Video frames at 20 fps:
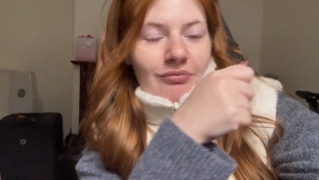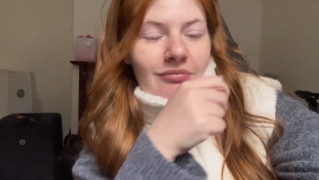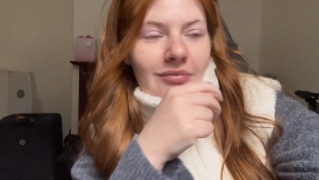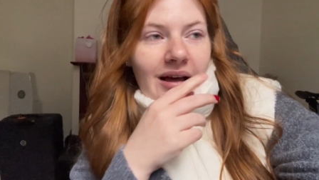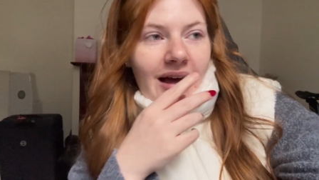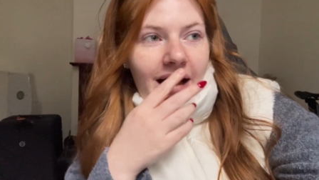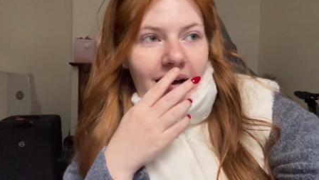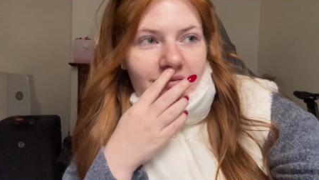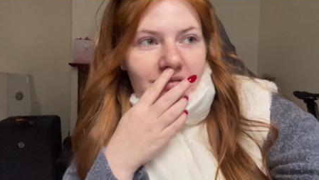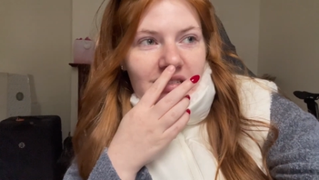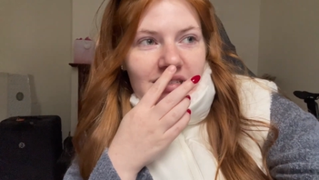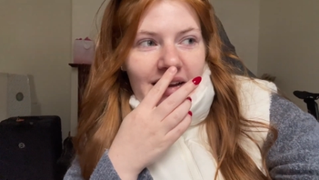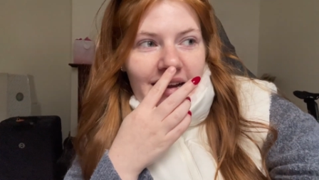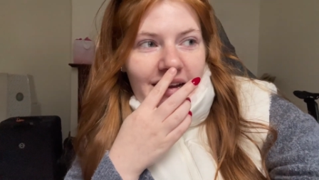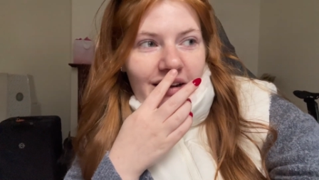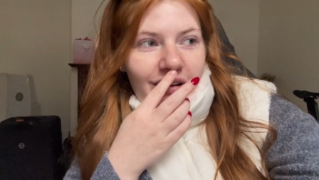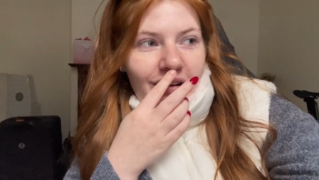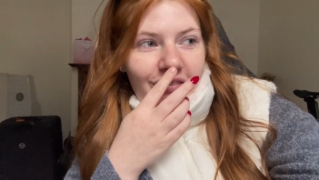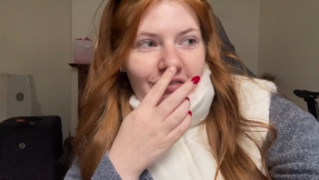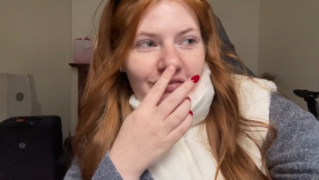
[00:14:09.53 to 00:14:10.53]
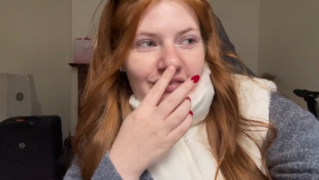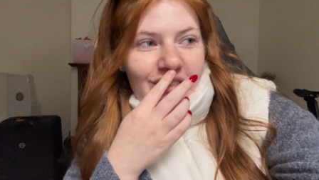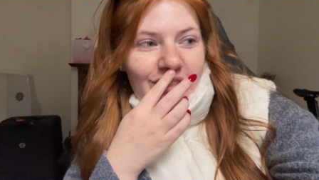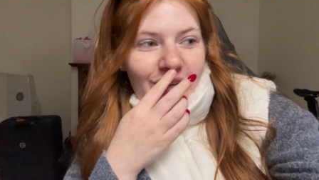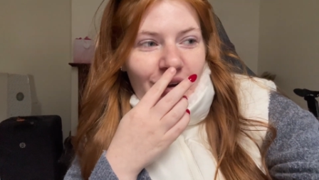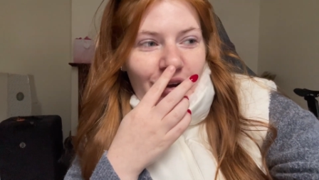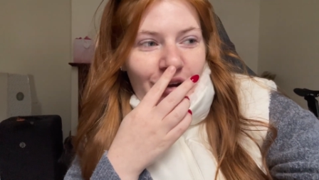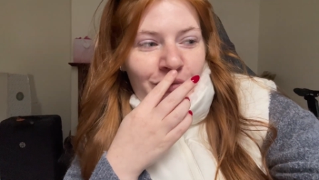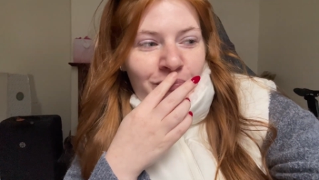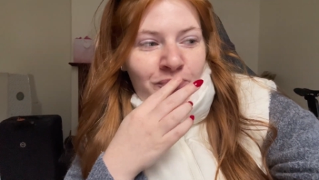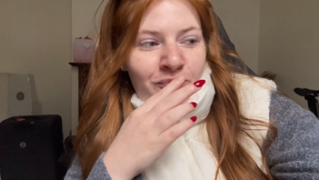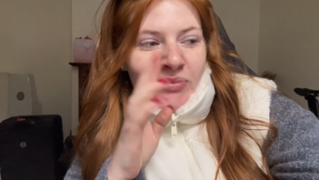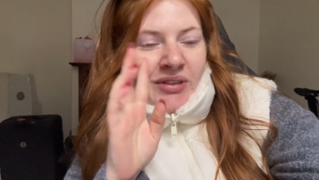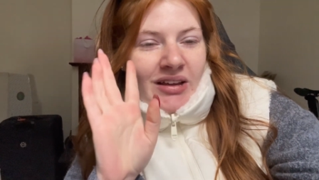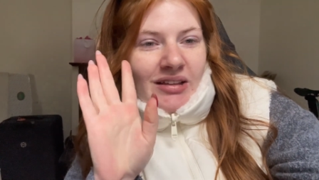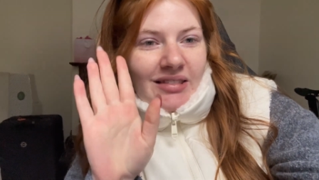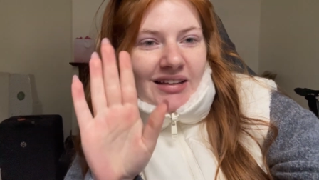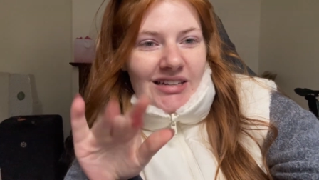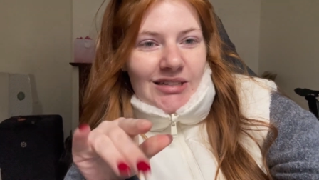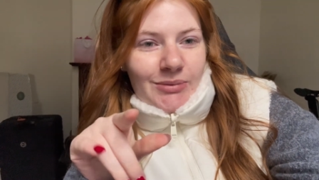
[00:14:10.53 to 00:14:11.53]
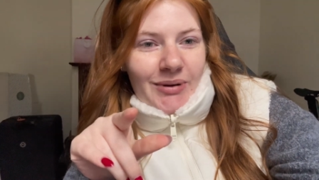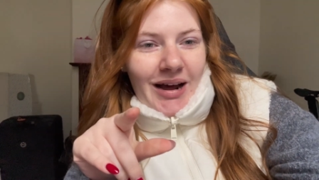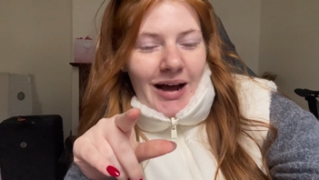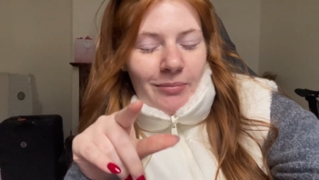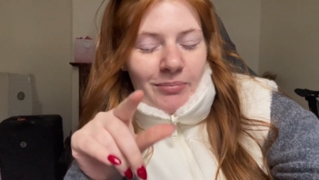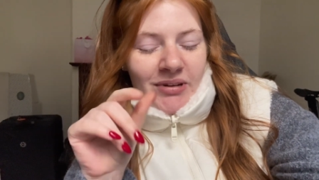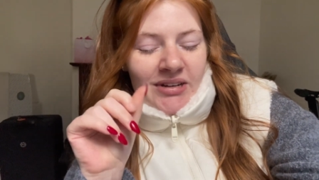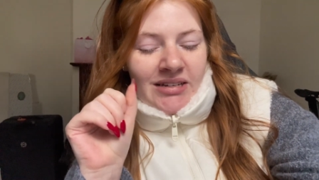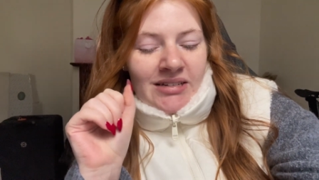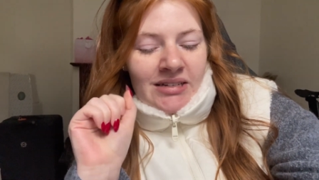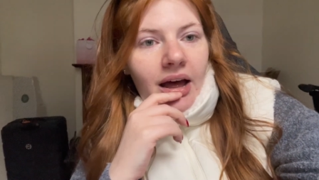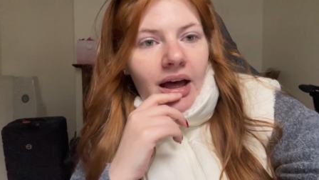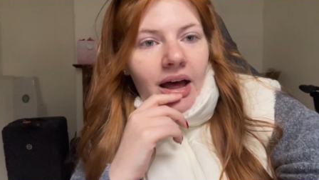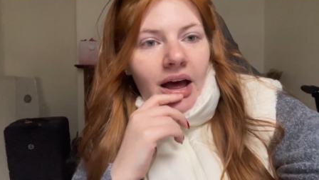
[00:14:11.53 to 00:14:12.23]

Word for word: I have to take it off. So that's what happened.